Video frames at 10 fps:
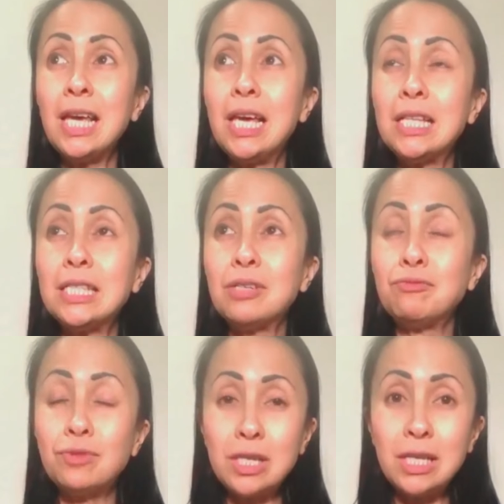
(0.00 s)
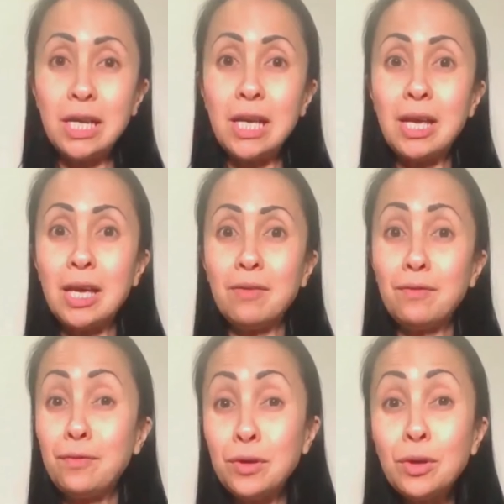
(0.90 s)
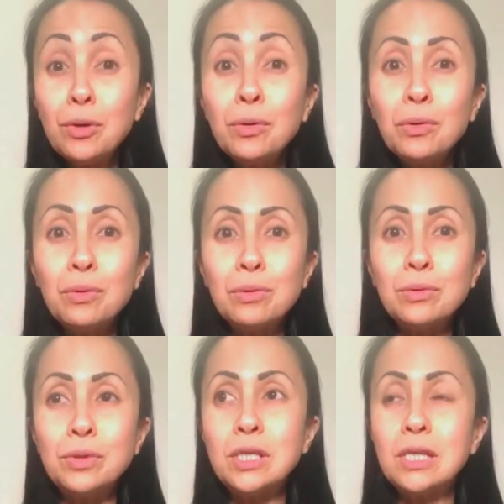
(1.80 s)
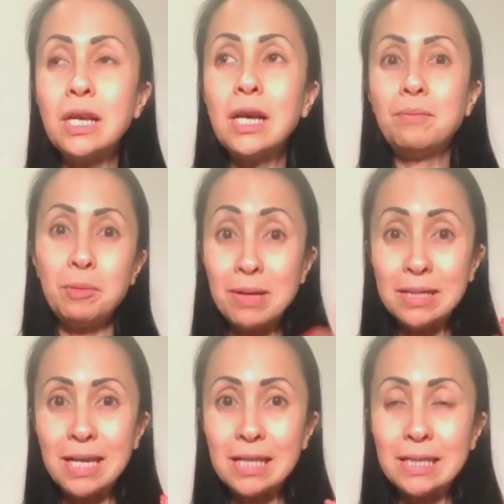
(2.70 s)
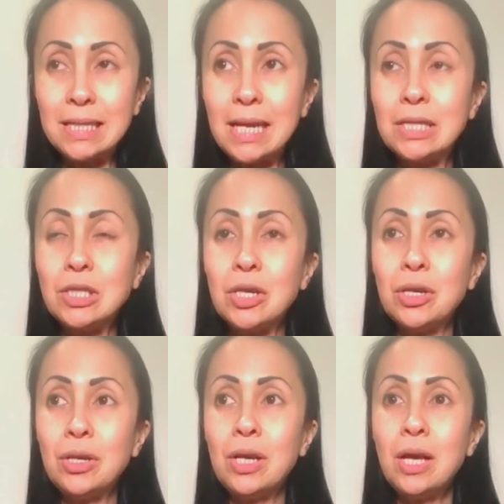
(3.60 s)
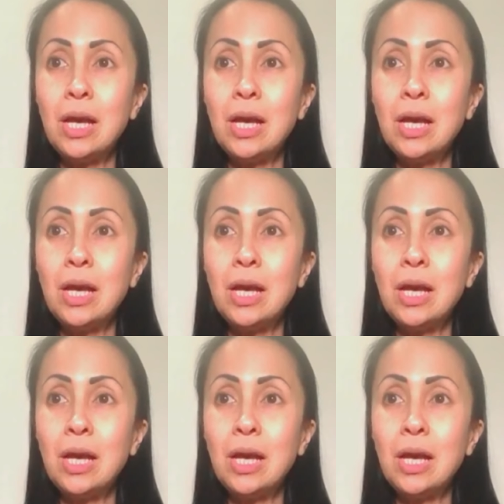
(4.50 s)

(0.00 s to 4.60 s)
It really fuels the mentality. So